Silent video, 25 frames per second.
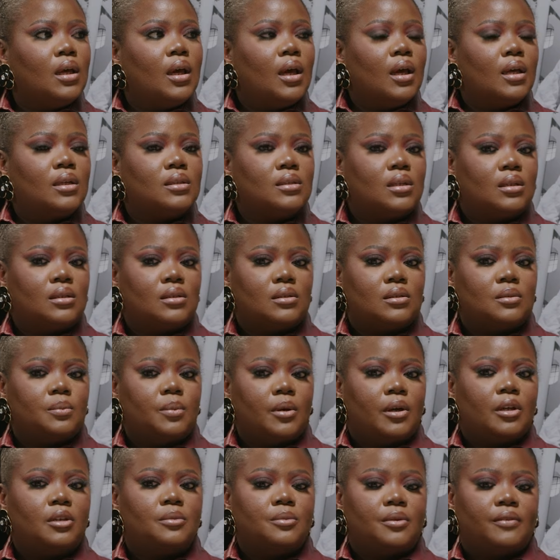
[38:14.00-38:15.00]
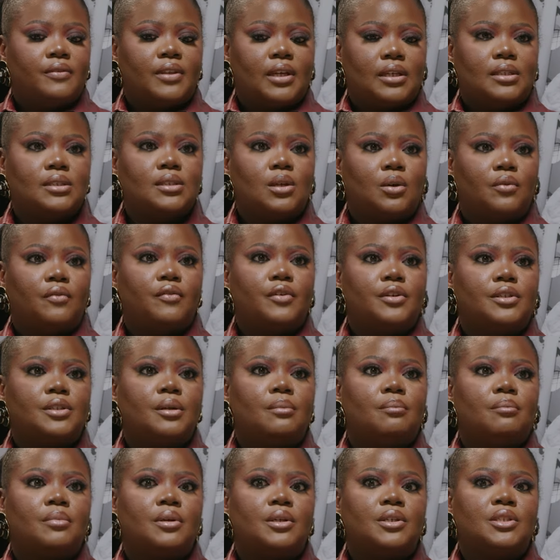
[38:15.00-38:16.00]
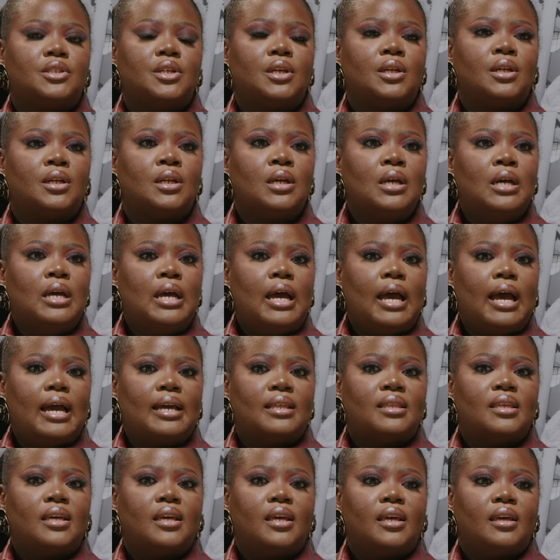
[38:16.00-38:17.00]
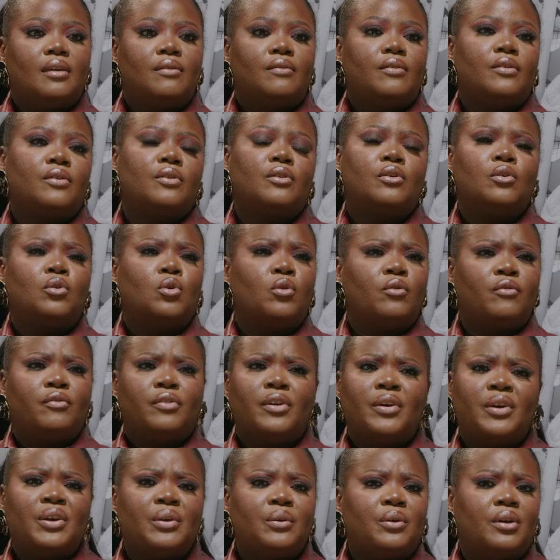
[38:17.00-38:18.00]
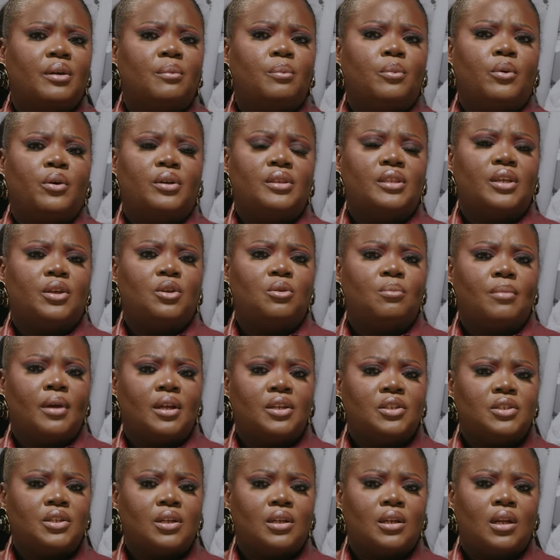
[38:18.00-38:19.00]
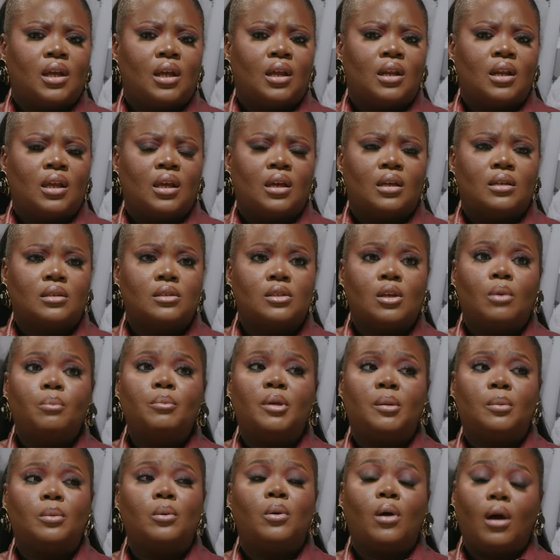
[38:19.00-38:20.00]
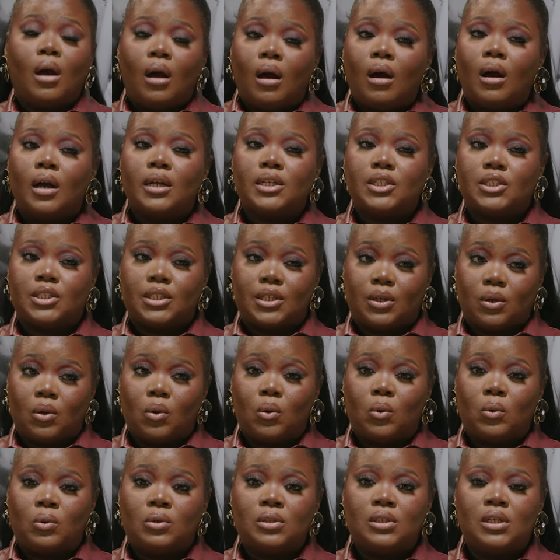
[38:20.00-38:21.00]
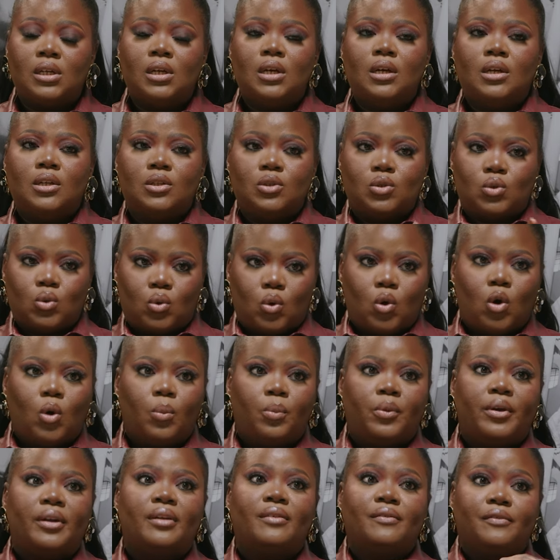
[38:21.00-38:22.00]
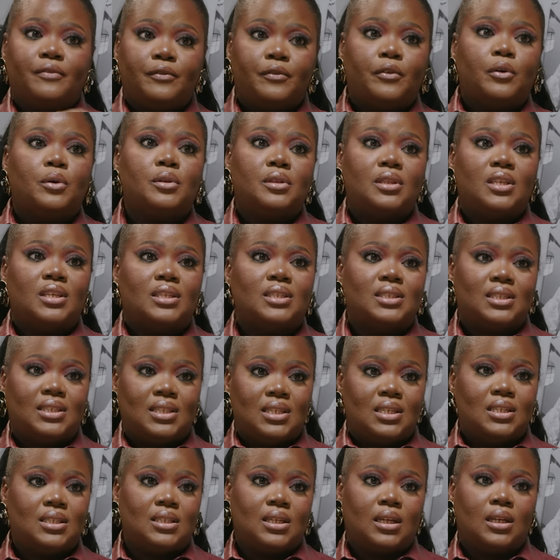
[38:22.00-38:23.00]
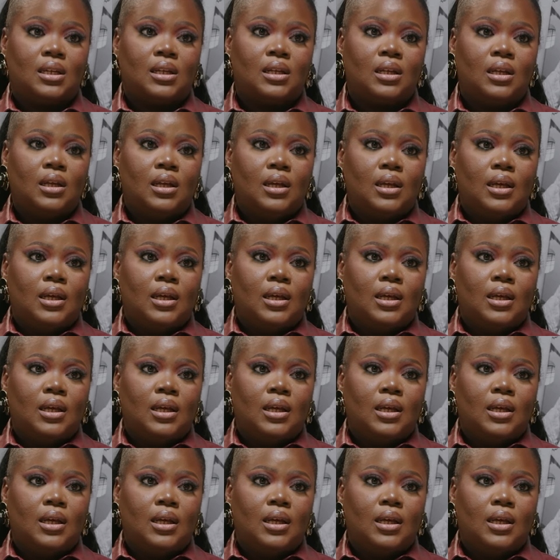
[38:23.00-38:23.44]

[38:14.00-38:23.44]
Yeah, it's like there's purge me of that selfish ambition. I think even, you know, very great point that you mentioned earlier. Some people are actually called to corporate for this season.